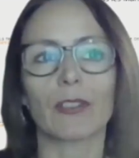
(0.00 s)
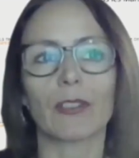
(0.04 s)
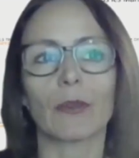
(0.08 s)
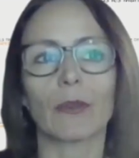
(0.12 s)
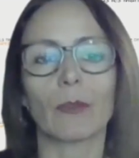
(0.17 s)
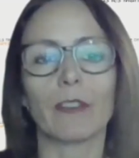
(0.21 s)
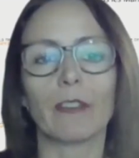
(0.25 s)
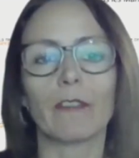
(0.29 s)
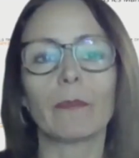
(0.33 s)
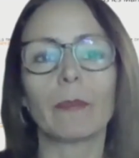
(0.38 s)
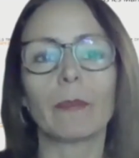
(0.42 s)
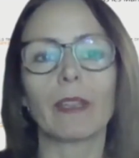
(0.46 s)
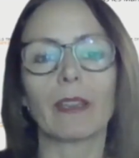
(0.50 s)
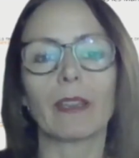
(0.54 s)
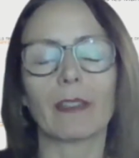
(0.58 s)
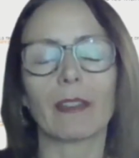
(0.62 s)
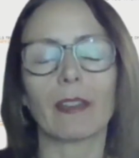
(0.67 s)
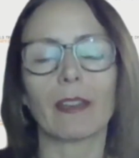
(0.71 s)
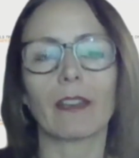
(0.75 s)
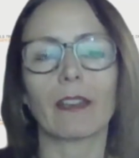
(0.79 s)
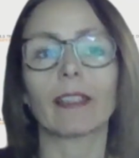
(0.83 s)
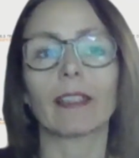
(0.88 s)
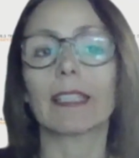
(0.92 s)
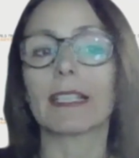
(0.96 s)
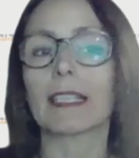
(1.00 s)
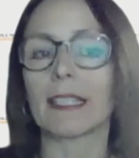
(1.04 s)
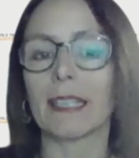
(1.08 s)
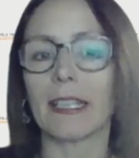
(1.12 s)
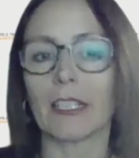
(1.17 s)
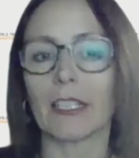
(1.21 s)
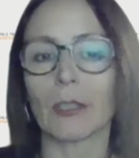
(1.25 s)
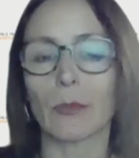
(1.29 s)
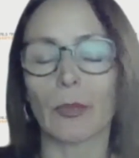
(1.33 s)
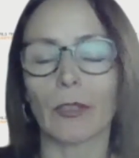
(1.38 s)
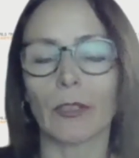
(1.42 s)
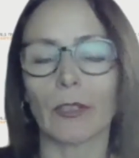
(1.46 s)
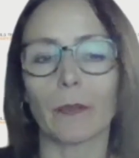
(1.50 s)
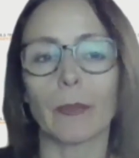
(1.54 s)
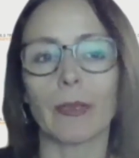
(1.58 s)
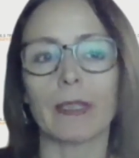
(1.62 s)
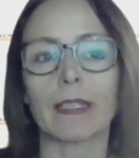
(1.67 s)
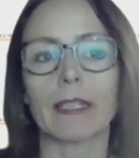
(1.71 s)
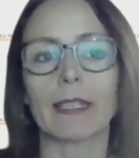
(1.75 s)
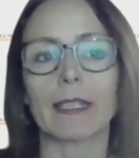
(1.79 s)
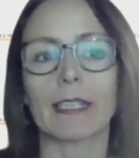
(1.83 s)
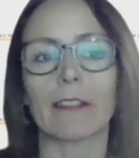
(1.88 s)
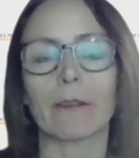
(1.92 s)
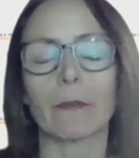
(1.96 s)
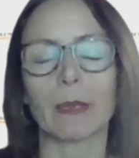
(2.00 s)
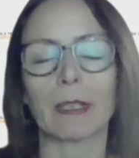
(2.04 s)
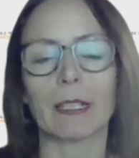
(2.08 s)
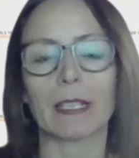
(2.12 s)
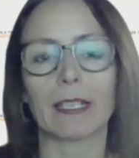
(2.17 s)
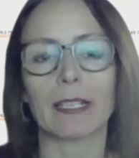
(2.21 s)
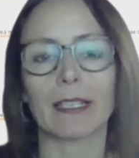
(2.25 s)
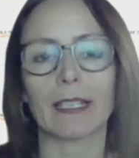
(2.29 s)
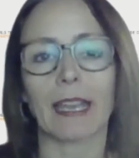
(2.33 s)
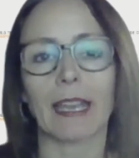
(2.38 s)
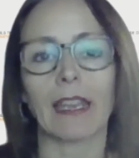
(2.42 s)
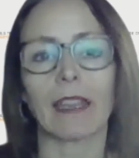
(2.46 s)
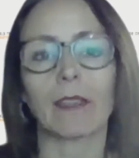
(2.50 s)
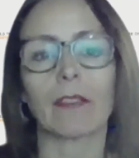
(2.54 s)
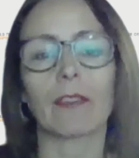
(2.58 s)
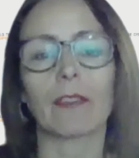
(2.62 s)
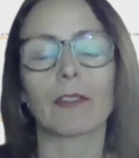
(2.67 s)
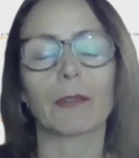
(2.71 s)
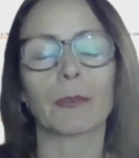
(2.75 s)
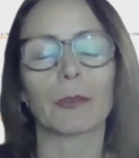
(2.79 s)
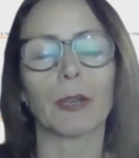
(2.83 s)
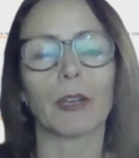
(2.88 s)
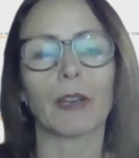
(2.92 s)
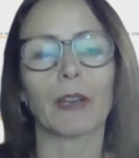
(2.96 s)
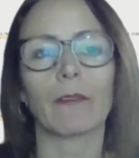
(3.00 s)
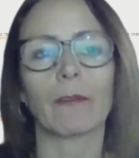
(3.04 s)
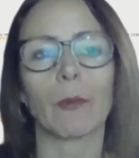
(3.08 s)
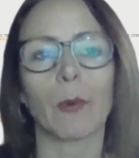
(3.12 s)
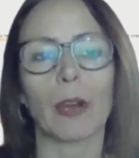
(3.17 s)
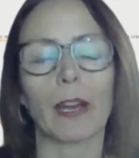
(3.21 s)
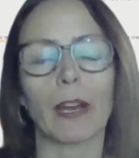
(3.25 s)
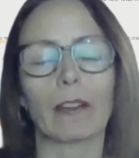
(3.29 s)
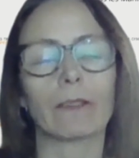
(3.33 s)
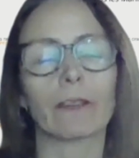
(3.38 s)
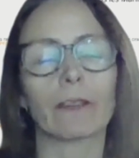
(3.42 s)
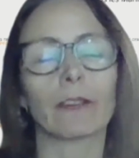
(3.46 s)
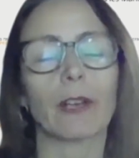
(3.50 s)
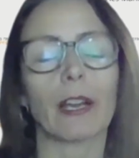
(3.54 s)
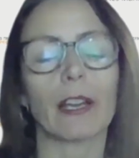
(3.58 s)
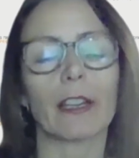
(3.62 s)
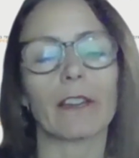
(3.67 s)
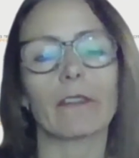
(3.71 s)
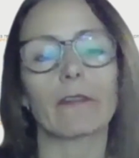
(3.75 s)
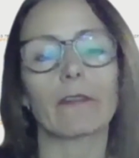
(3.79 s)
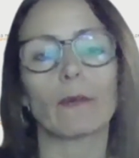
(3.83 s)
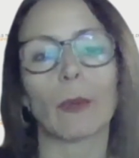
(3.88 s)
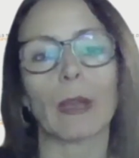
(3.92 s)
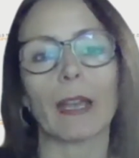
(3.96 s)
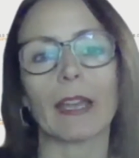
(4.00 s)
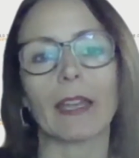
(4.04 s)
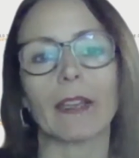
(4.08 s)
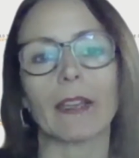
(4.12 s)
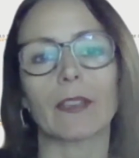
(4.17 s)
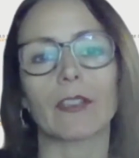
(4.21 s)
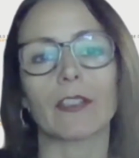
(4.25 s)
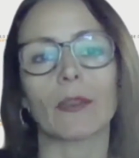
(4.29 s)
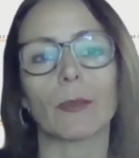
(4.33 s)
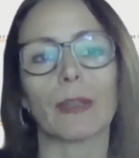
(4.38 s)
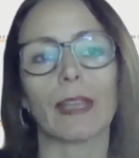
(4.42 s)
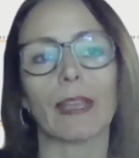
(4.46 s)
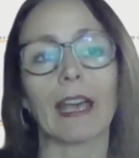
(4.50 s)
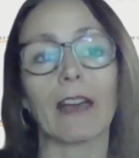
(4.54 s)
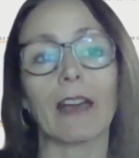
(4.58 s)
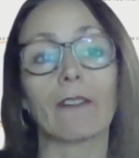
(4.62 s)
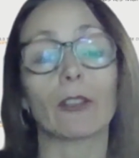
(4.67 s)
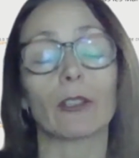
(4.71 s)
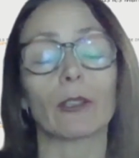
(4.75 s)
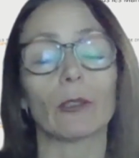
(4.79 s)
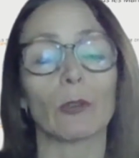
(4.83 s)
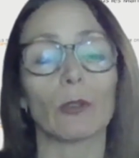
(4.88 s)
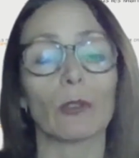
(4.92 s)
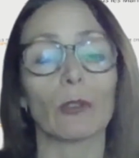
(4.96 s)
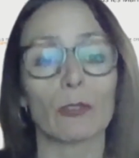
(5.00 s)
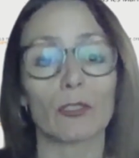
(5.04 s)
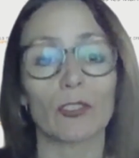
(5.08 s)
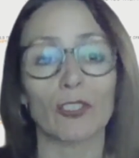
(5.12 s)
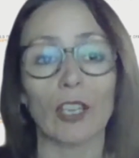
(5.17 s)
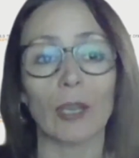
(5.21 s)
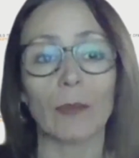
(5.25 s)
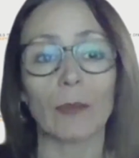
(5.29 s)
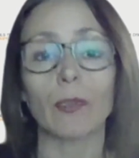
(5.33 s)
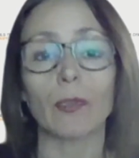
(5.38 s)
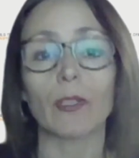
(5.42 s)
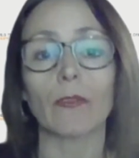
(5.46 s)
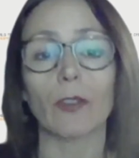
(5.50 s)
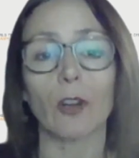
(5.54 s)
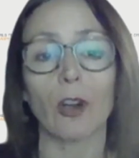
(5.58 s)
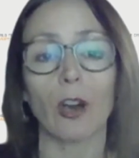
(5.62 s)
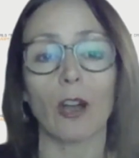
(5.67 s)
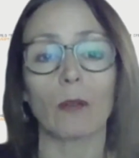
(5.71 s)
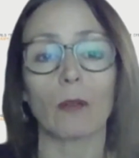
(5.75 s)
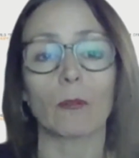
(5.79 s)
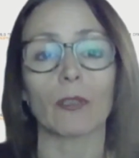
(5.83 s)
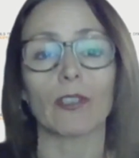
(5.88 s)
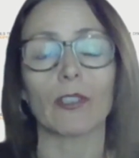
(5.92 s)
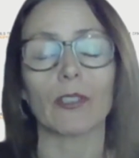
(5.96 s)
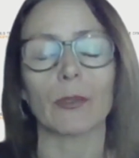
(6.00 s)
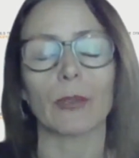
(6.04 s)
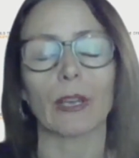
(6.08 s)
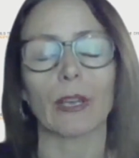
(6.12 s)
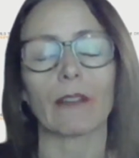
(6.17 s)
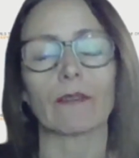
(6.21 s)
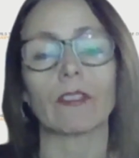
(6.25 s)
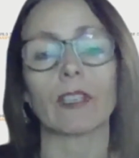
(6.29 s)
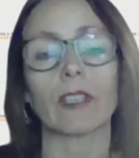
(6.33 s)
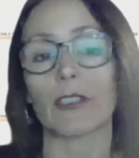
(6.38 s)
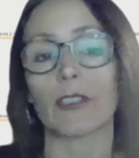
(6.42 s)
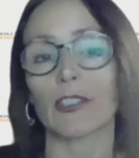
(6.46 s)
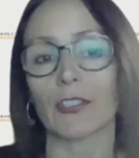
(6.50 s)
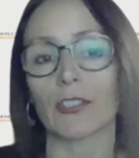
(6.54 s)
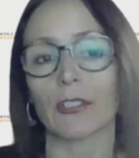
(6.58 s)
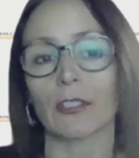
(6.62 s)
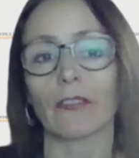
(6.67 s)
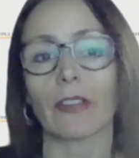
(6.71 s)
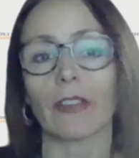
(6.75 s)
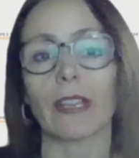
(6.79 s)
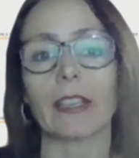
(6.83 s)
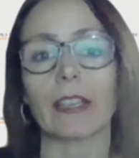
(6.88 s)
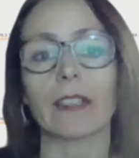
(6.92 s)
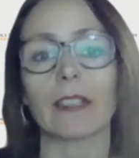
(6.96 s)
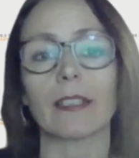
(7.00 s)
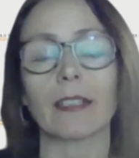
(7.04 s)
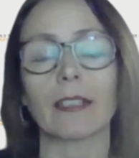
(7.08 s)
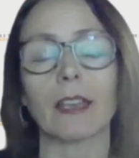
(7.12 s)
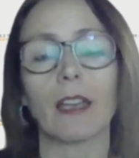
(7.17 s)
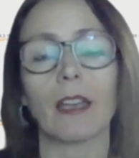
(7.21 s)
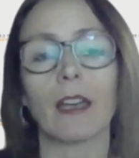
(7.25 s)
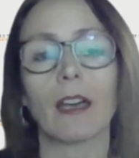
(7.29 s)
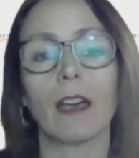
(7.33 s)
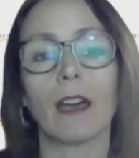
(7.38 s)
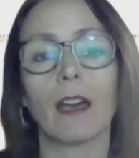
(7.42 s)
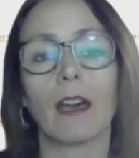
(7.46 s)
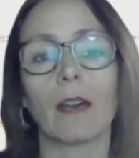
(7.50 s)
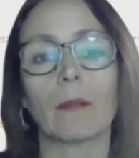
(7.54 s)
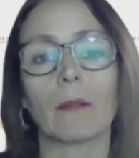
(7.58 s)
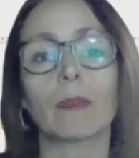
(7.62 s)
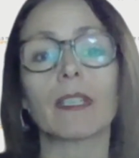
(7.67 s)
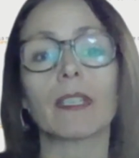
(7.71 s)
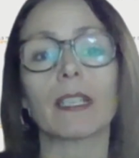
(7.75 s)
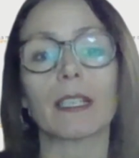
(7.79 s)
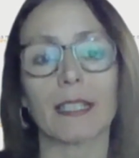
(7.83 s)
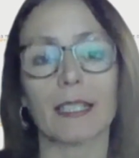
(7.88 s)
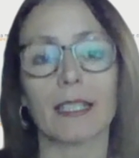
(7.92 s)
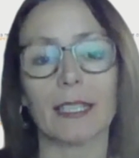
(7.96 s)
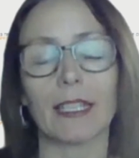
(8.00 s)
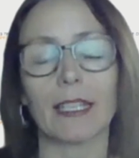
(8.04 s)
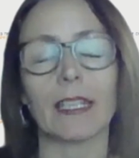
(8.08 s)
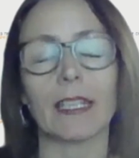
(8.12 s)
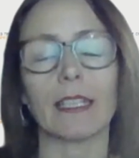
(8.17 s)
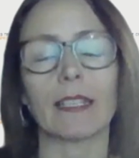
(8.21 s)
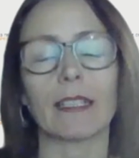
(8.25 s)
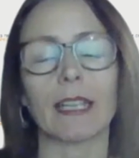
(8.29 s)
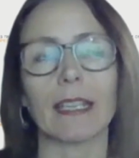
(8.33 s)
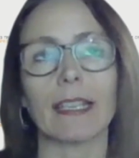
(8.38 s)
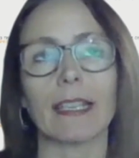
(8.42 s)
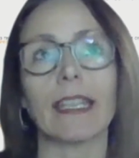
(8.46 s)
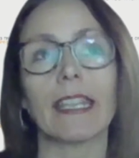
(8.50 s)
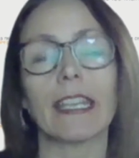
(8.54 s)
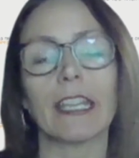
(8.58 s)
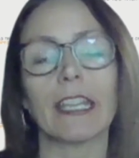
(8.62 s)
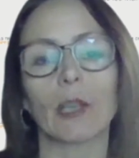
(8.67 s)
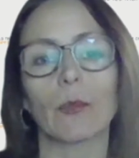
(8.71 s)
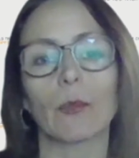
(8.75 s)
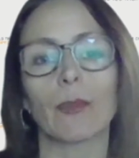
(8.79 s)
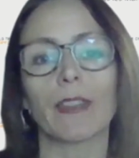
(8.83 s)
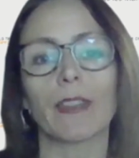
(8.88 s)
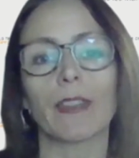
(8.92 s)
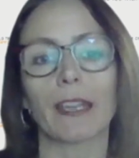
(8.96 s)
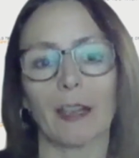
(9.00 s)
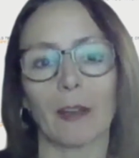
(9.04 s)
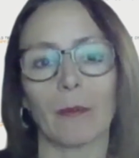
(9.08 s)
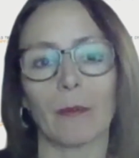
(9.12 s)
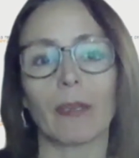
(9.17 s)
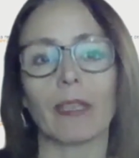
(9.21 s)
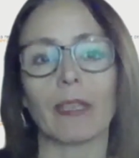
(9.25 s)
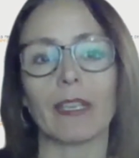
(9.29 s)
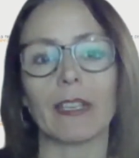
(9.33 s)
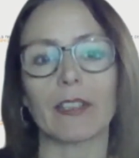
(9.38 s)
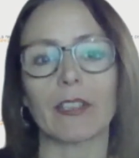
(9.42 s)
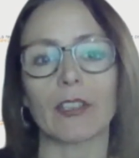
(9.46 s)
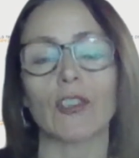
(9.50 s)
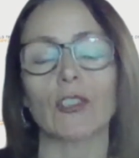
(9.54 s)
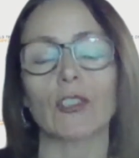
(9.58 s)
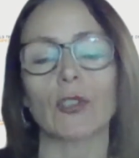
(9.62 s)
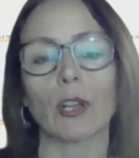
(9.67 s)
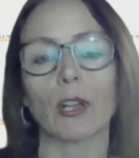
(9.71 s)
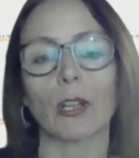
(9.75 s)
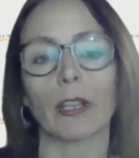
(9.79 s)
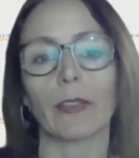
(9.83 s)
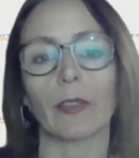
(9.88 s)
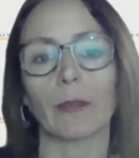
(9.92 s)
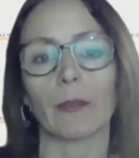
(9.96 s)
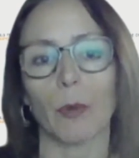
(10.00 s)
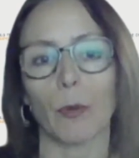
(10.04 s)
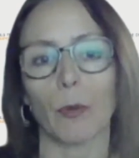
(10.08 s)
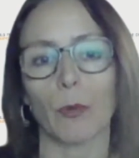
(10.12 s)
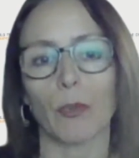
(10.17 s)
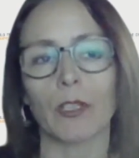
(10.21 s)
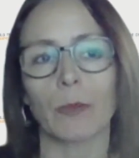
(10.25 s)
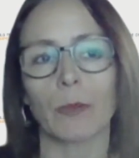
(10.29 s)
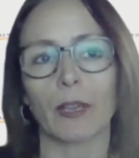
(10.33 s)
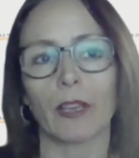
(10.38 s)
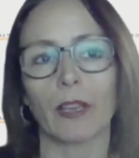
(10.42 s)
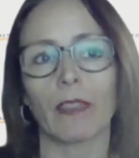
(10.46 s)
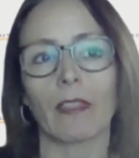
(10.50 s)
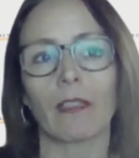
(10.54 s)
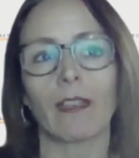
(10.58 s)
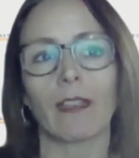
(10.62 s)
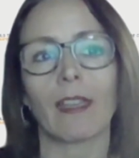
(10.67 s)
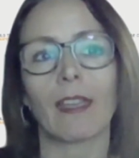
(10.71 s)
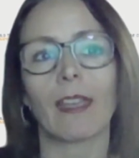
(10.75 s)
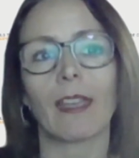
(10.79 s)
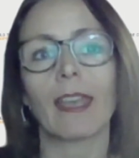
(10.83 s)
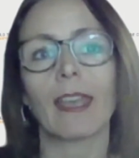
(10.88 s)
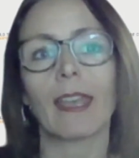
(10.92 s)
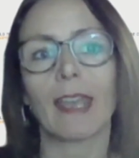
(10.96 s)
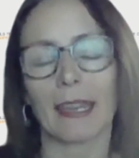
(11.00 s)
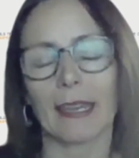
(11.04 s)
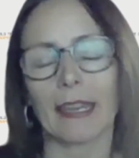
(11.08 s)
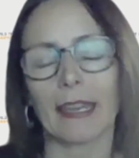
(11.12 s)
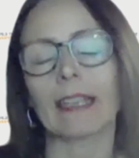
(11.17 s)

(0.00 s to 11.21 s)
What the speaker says: So we've been listening to what the businesses have been saying through a variety of ways. So we have our local chambers of commerce who have done surveys to see and hear what the companies are struggling the most with. Mm-hmm.